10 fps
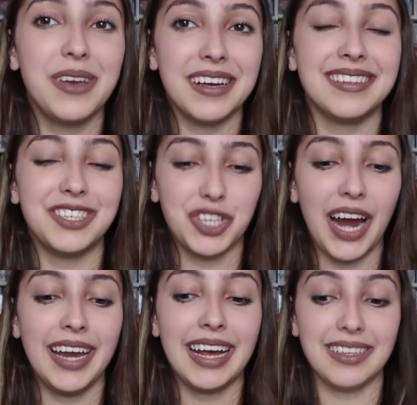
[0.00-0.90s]
because The
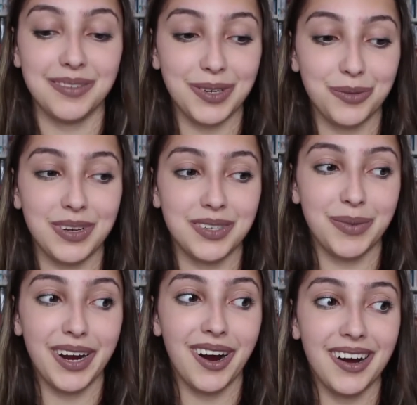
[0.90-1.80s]
Shining has a special place in
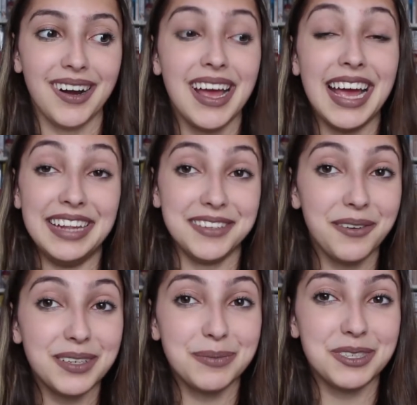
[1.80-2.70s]
my heart and
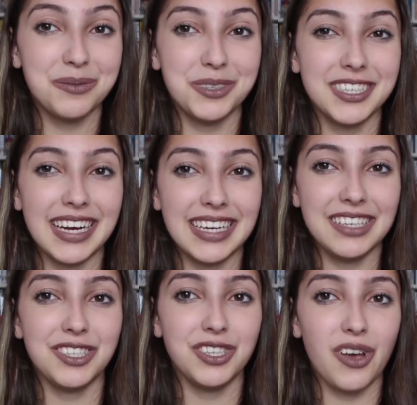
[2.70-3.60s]
so does Mr.
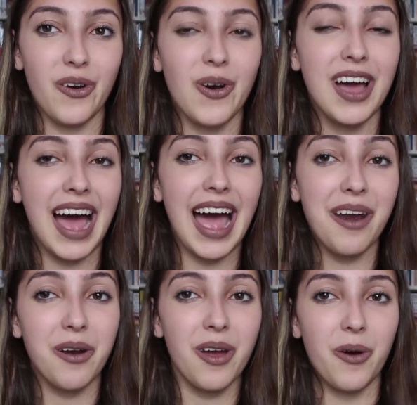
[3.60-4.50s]
Mercedes. So I
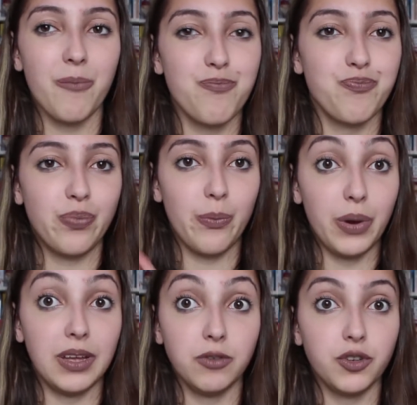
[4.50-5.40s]
don't know,
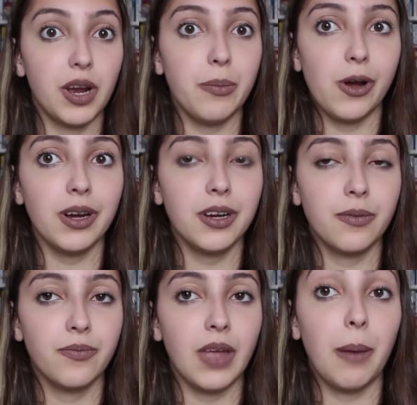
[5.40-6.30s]
but it was a great book.
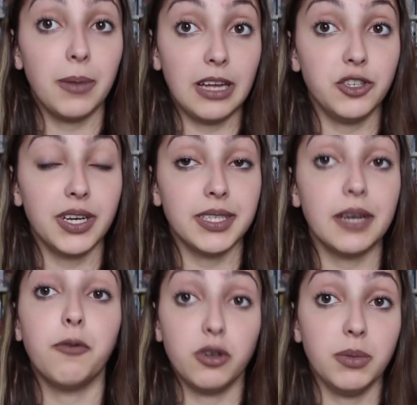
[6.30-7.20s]
I'm glad you guys
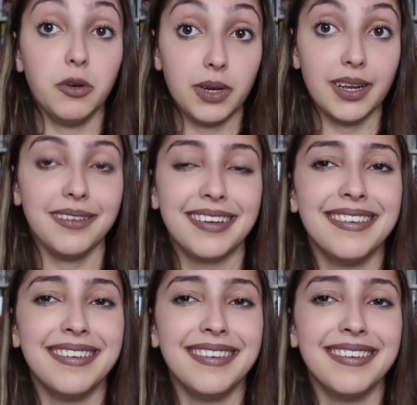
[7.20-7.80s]
like forced me to read it.